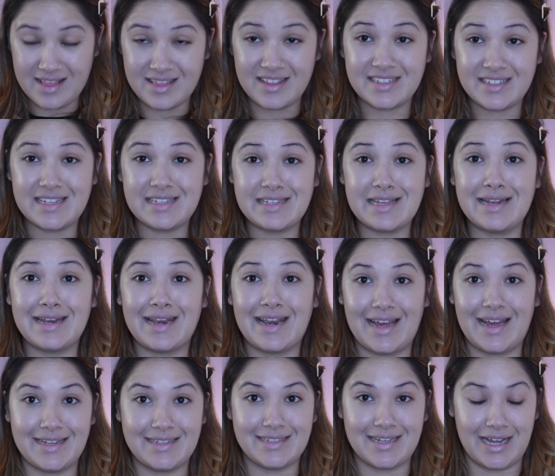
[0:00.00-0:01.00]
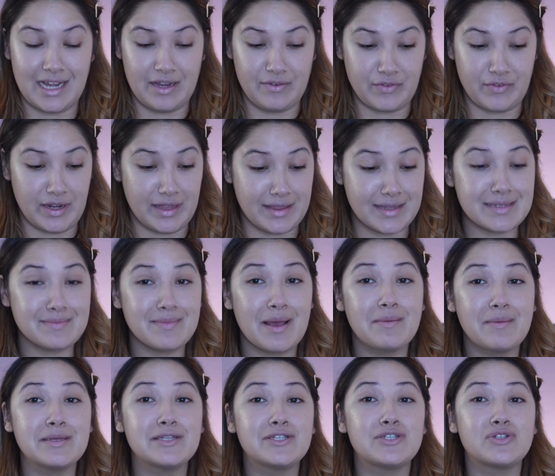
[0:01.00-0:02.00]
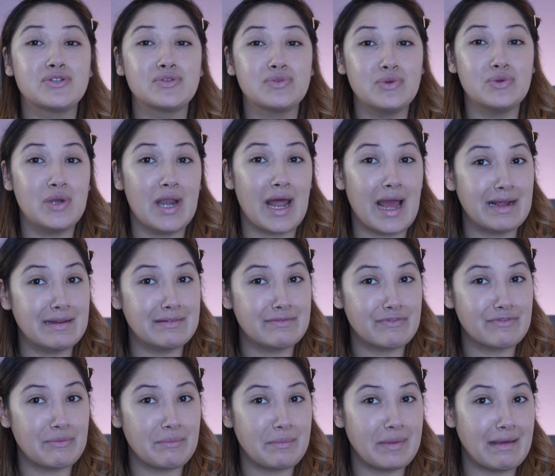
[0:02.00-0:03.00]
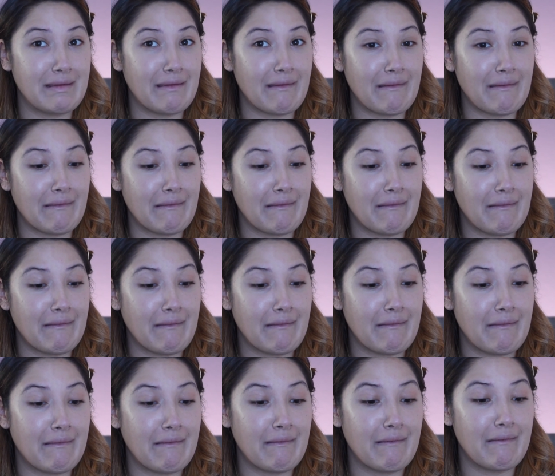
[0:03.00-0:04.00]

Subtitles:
This is in light ivory. This might be too light for me.